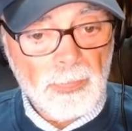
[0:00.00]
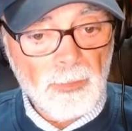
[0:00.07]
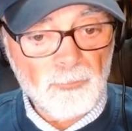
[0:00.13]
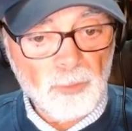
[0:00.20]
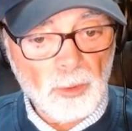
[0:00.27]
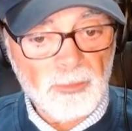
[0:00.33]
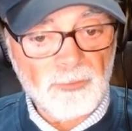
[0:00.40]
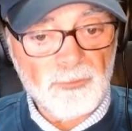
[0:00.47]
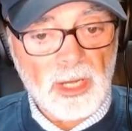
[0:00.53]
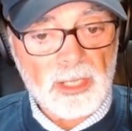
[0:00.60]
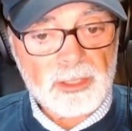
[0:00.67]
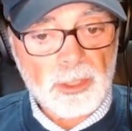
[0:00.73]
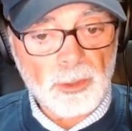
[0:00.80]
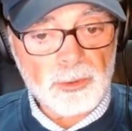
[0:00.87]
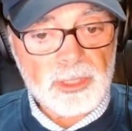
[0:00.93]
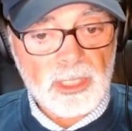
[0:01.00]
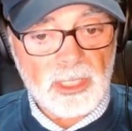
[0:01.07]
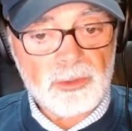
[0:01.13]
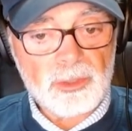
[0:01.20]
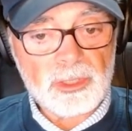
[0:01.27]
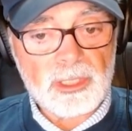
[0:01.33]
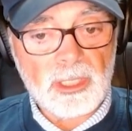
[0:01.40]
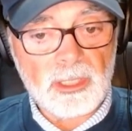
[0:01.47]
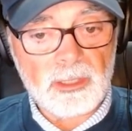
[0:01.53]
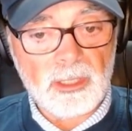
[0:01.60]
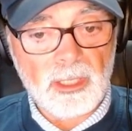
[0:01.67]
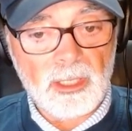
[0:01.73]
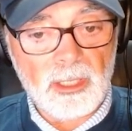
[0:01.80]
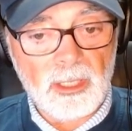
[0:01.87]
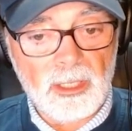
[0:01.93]
The former Fox host interest in
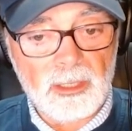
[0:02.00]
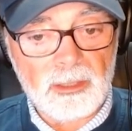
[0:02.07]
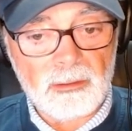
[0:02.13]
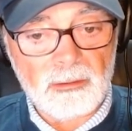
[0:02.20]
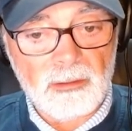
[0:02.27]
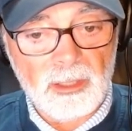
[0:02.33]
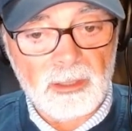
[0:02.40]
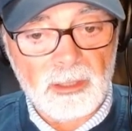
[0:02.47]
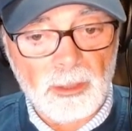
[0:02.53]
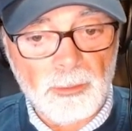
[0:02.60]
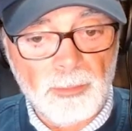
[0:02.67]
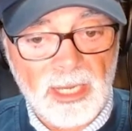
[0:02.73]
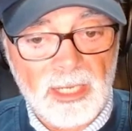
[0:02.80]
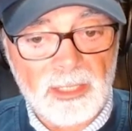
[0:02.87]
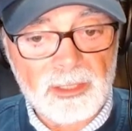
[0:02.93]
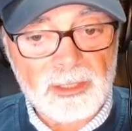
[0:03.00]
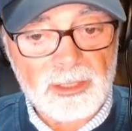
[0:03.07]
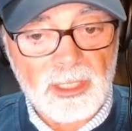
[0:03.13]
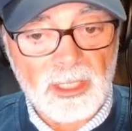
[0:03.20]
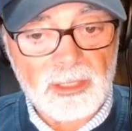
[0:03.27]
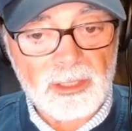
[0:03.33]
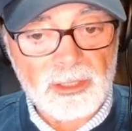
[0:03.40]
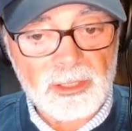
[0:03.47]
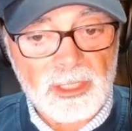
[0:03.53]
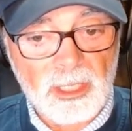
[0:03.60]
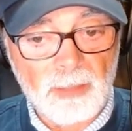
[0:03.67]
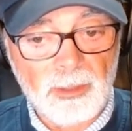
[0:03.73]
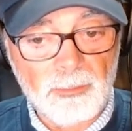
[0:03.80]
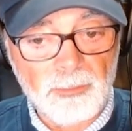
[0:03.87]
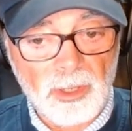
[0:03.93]
the debate is said to
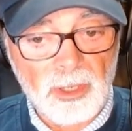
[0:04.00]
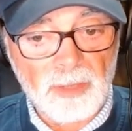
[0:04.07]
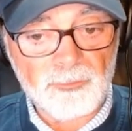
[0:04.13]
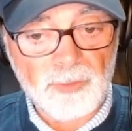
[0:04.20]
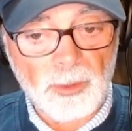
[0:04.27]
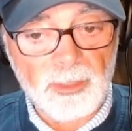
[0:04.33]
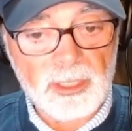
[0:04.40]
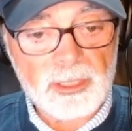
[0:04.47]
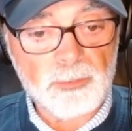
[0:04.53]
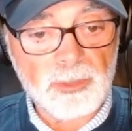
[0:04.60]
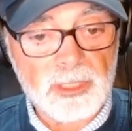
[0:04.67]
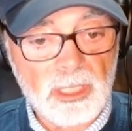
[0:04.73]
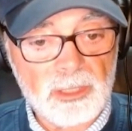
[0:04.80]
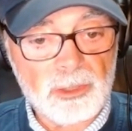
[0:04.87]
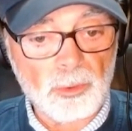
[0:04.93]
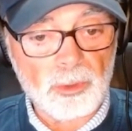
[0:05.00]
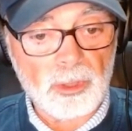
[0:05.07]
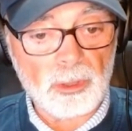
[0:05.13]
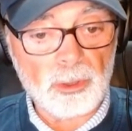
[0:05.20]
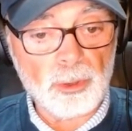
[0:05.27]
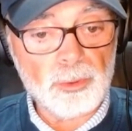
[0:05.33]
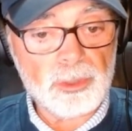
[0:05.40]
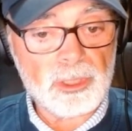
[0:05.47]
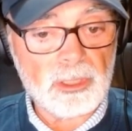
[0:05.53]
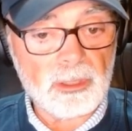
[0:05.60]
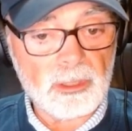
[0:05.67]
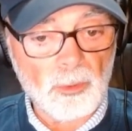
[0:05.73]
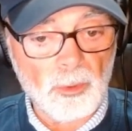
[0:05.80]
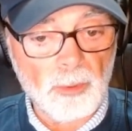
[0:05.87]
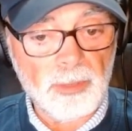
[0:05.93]
stem in part from its potential to
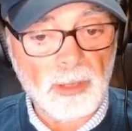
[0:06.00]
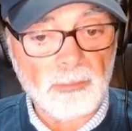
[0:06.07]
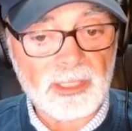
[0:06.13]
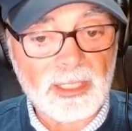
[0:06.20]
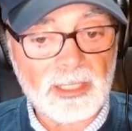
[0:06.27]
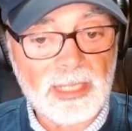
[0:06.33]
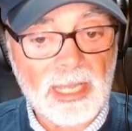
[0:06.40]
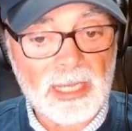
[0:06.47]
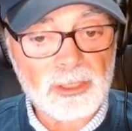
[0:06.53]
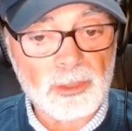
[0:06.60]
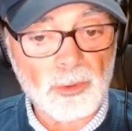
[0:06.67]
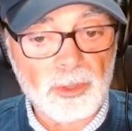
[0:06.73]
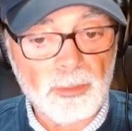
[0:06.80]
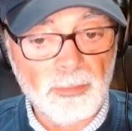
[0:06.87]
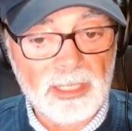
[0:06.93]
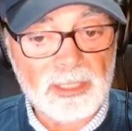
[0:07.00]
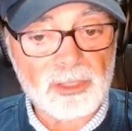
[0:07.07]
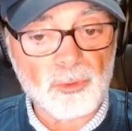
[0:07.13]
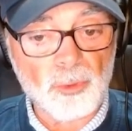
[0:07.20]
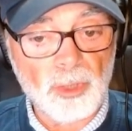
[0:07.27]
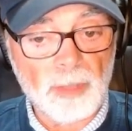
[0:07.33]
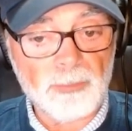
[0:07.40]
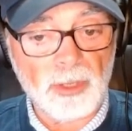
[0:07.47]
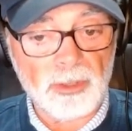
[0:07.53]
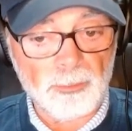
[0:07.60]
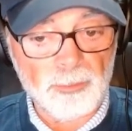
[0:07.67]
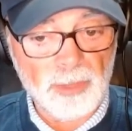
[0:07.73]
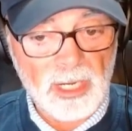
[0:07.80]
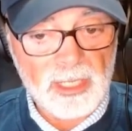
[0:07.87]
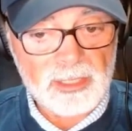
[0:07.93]
loosen the Republican National Committee's grip on the
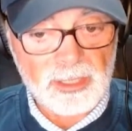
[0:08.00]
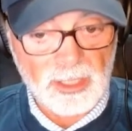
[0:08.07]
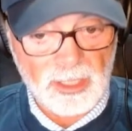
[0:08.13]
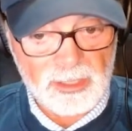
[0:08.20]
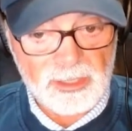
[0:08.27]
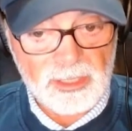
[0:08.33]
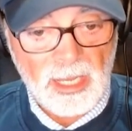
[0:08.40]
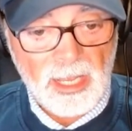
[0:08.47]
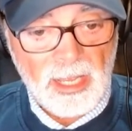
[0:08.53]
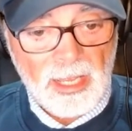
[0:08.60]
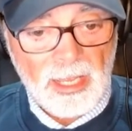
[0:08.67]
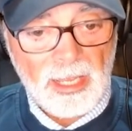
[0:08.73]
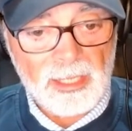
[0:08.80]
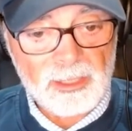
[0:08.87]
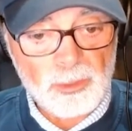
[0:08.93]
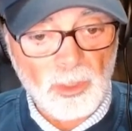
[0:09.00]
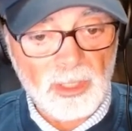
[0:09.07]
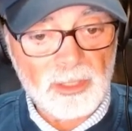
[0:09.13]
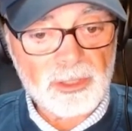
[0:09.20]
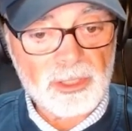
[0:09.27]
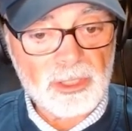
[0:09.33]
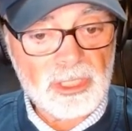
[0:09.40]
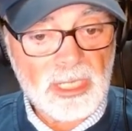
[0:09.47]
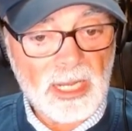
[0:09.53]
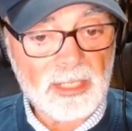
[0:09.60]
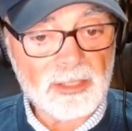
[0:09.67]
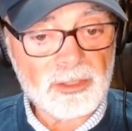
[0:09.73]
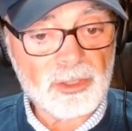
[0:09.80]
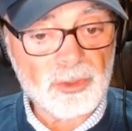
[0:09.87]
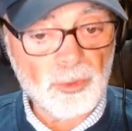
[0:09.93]
process, as well as to
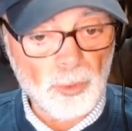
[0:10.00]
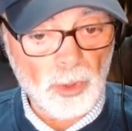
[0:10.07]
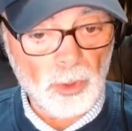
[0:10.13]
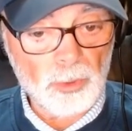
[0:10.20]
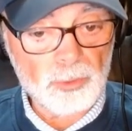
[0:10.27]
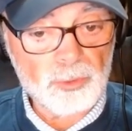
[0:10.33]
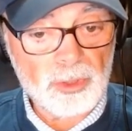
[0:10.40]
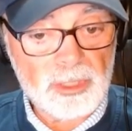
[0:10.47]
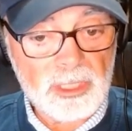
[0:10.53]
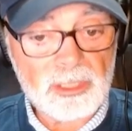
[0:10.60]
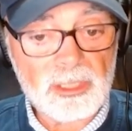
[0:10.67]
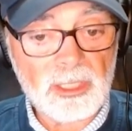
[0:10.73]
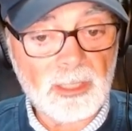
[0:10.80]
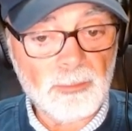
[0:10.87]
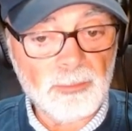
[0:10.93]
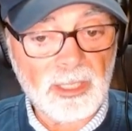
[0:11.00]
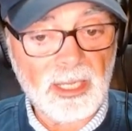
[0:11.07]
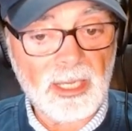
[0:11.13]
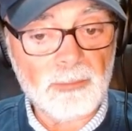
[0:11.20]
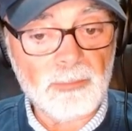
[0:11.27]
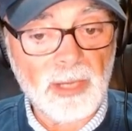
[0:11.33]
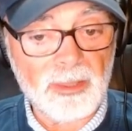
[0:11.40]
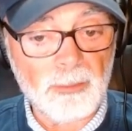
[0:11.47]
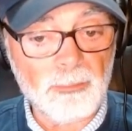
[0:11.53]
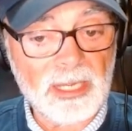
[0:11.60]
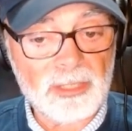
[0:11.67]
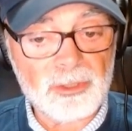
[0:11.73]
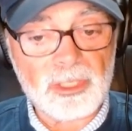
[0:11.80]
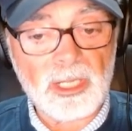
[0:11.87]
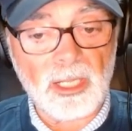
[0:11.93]
challenge the role traditionally played by the
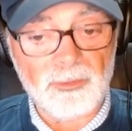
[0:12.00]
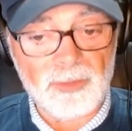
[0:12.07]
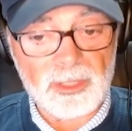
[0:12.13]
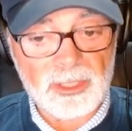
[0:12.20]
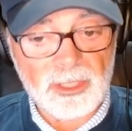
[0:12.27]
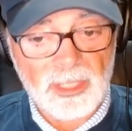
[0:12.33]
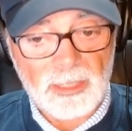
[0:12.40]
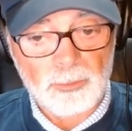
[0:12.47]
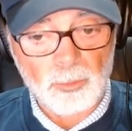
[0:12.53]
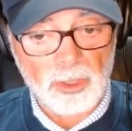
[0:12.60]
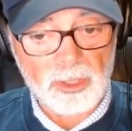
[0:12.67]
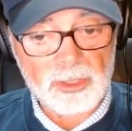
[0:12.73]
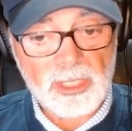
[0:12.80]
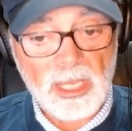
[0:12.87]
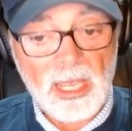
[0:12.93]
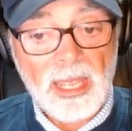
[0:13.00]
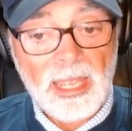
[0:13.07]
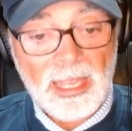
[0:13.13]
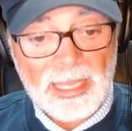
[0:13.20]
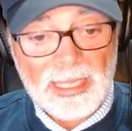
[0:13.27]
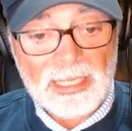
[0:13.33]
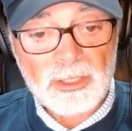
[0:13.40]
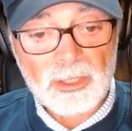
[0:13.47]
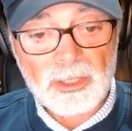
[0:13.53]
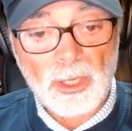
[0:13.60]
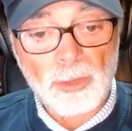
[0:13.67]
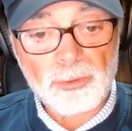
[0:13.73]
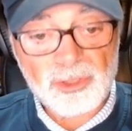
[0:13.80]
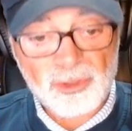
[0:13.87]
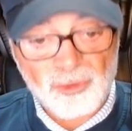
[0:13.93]
major television networks. He could
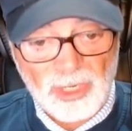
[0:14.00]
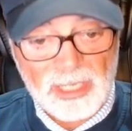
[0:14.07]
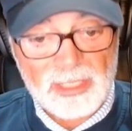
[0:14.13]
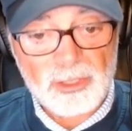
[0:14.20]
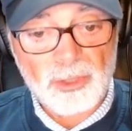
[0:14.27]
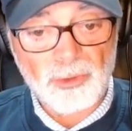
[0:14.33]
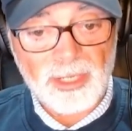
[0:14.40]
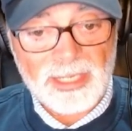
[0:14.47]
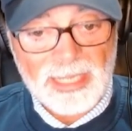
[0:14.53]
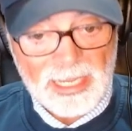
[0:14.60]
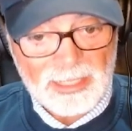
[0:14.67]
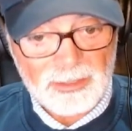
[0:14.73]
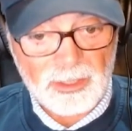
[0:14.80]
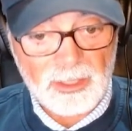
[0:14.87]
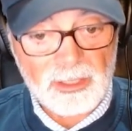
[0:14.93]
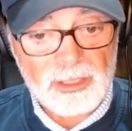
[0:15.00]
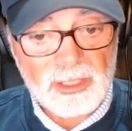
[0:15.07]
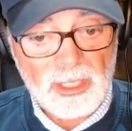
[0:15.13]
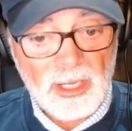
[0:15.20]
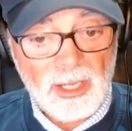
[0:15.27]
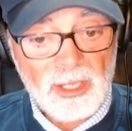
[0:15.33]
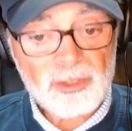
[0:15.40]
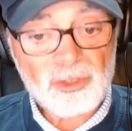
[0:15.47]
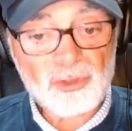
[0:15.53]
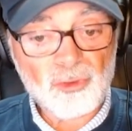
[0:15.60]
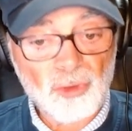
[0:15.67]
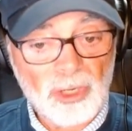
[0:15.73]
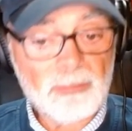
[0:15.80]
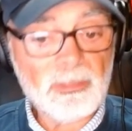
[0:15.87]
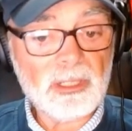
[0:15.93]
go straight to the candidates,
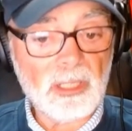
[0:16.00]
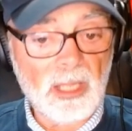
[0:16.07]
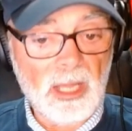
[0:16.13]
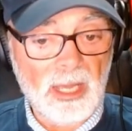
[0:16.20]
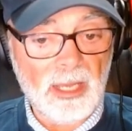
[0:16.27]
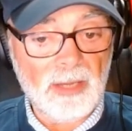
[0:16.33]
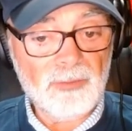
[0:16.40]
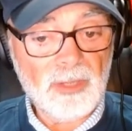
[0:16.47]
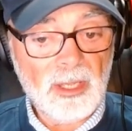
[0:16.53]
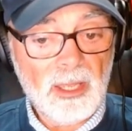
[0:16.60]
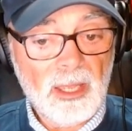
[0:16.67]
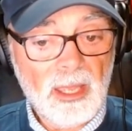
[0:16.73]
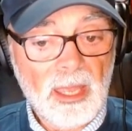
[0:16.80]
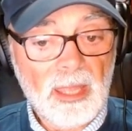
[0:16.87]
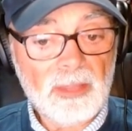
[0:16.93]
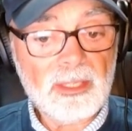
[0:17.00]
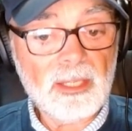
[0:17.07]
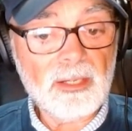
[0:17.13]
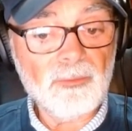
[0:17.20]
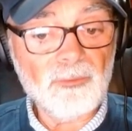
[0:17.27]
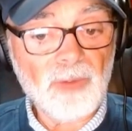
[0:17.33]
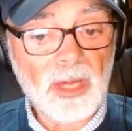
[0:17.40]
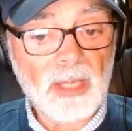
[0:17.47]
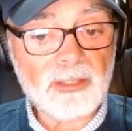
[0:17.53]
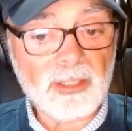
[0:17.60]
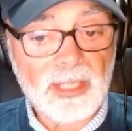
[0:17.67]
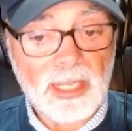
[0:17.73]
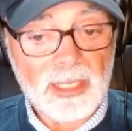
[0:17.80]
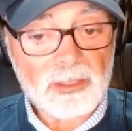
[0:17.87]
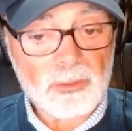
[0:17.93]
stream it live, and then invite the
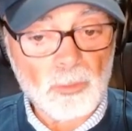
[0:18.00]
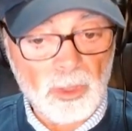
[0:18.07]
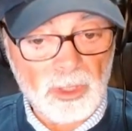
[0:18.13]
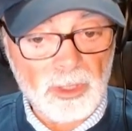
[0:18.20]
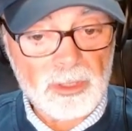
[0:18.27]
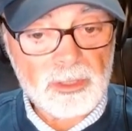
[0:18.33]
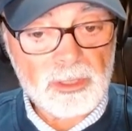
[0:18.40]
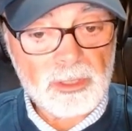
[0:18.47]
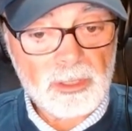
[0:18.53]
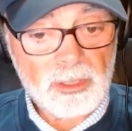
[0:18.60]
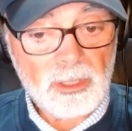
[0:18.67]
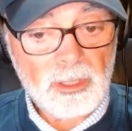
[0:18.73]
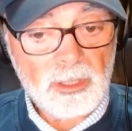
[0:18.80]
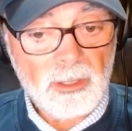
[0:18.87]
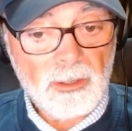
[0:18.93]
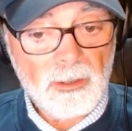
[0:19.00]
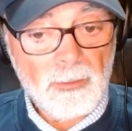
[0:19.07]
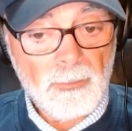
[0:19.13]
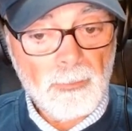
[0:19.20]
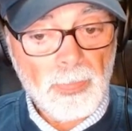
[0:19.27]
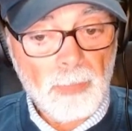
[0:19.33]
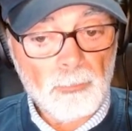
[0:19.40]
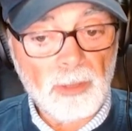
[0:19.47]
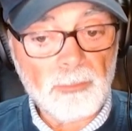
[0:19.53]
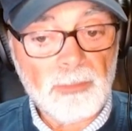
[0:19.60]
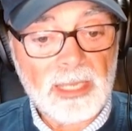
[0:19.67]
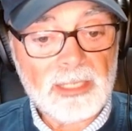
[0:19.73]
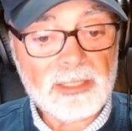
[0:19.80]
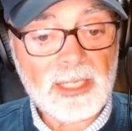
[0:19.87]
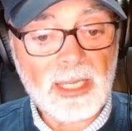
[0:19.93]
networks, but
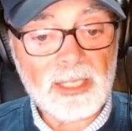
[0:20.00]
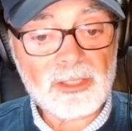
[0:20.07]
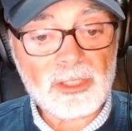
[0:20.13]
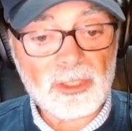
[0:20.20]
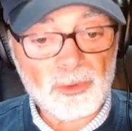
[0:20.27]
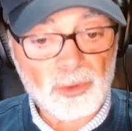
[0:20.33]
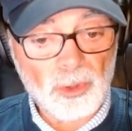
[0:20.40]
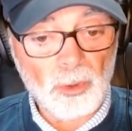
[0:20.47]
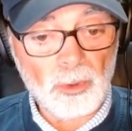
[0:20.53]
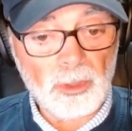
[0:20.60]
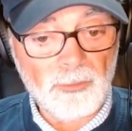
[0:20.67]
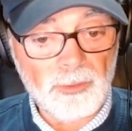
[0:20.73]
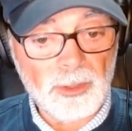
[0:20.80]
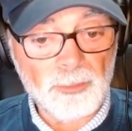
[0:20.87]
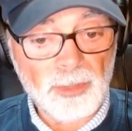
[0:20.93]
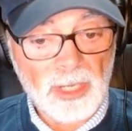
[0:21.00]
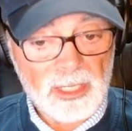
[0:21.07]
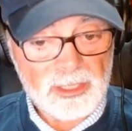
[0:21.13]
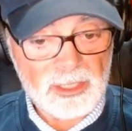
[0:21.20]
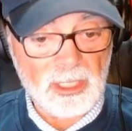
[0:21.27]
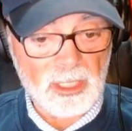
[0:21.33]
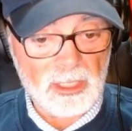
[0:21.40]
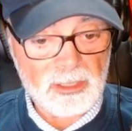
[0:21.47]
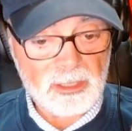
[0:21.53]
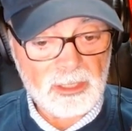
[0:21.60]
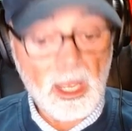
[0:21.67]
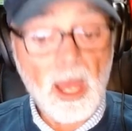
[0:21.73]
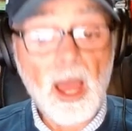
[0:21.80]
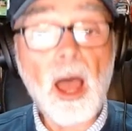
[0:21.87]
maintains control over the process.